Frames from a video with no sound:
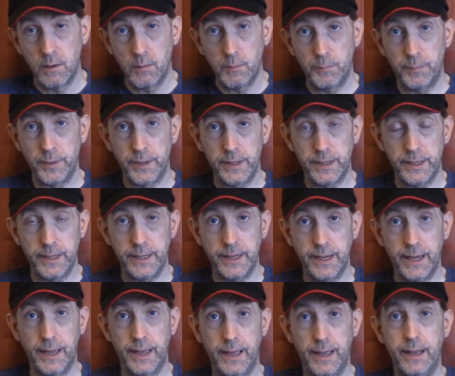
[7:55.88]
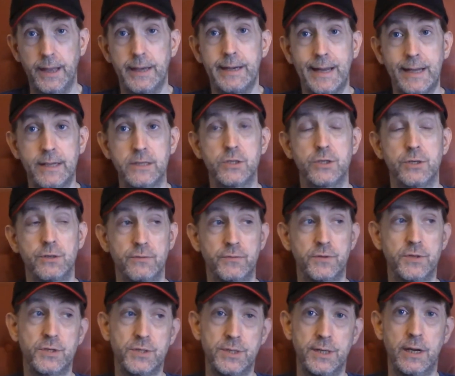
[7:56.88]
be nice enough to
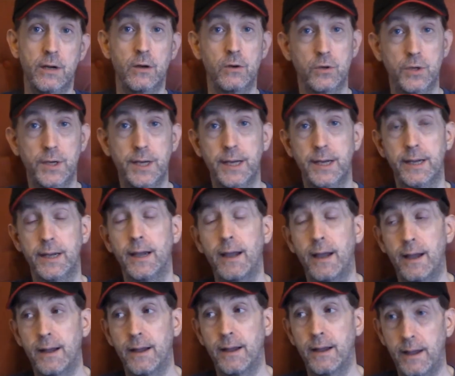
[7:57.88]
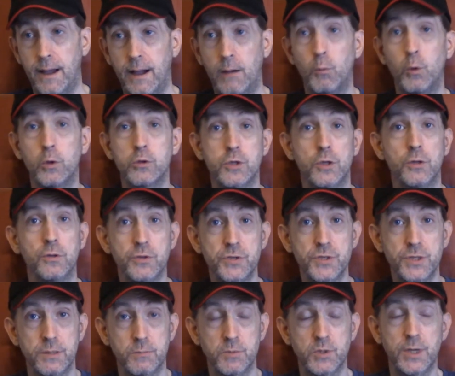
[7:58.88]
say, okay, I was on the
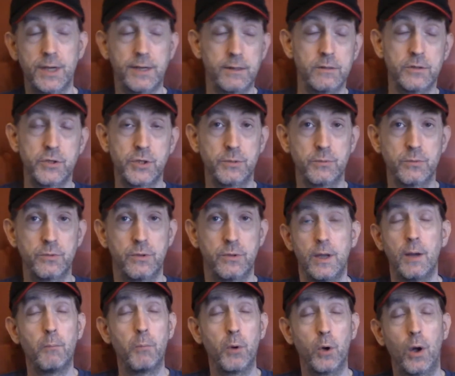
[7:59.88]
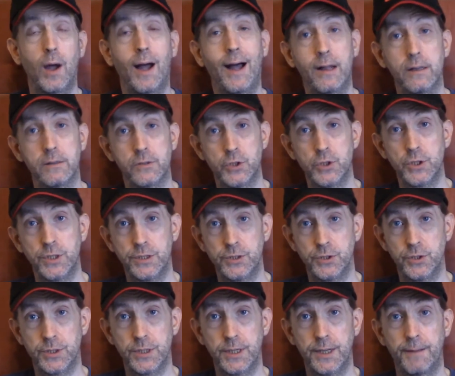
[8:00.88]
same channel, so but I'll change
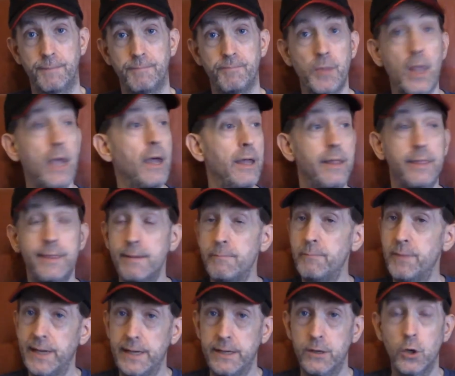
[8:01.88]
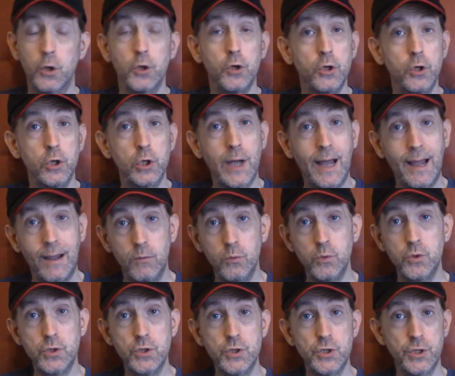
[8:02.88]
it. They may not know how
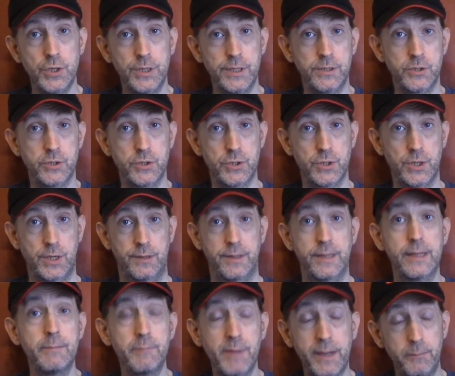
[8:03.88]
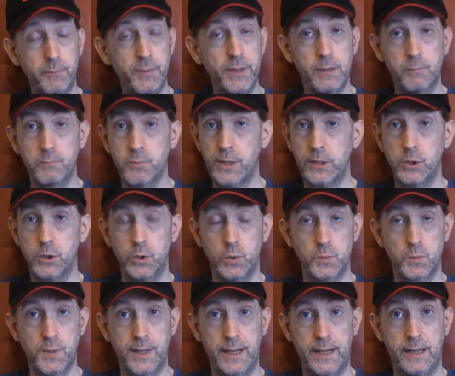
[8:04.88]
to change. They might be brand new
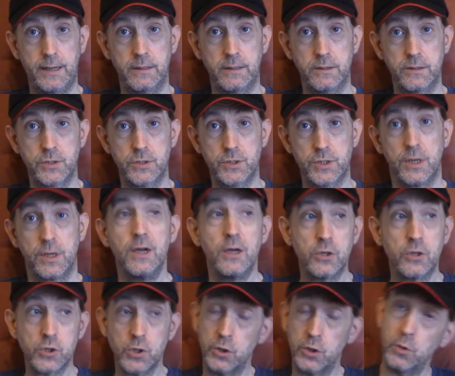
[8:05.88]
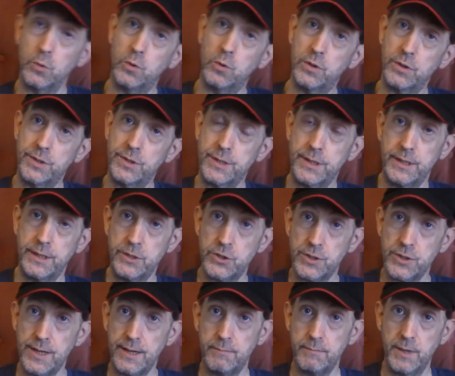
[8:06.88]
pilots, so you could teach
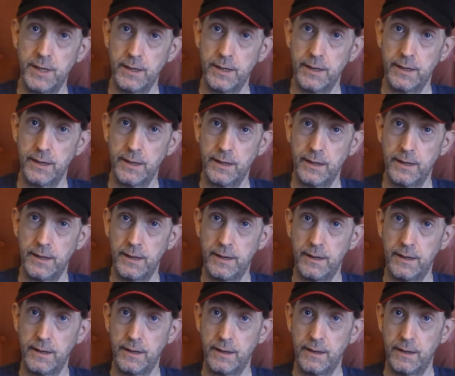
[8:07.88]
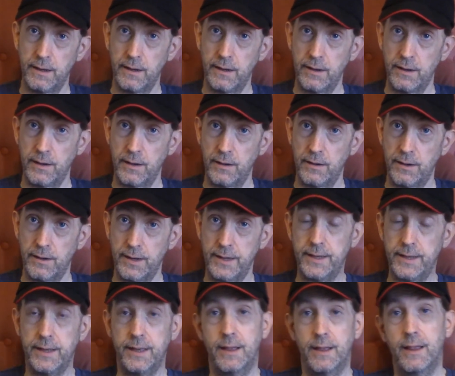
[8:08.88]
them.
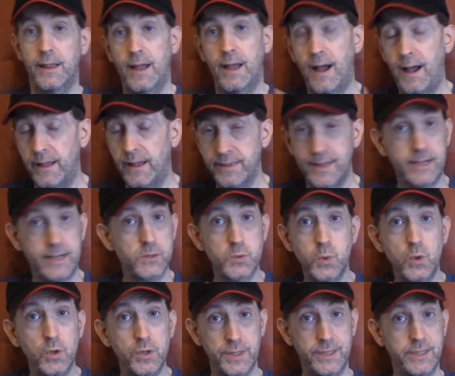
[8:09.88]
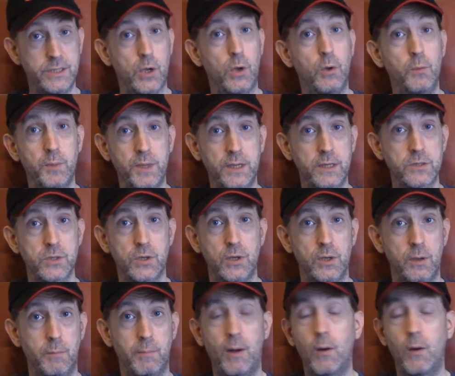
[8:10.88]
Right? And that's what this hobby is
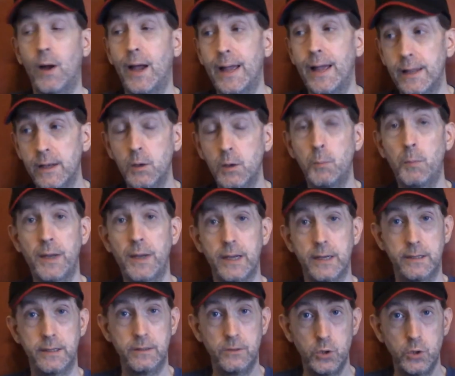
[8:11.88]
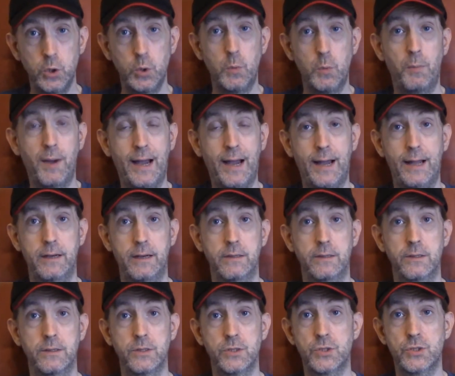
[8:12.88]
all about, helping new
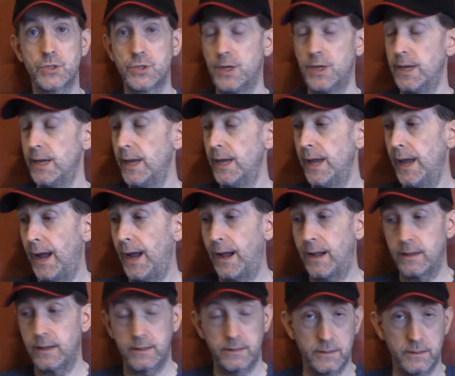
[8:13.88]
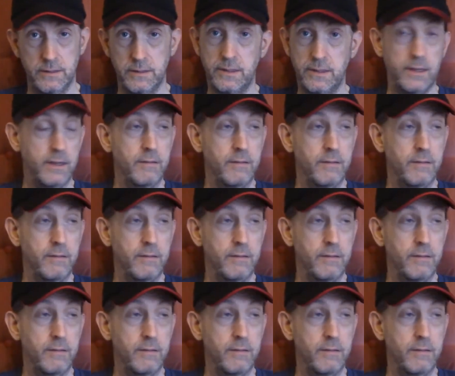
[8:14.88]
pilots and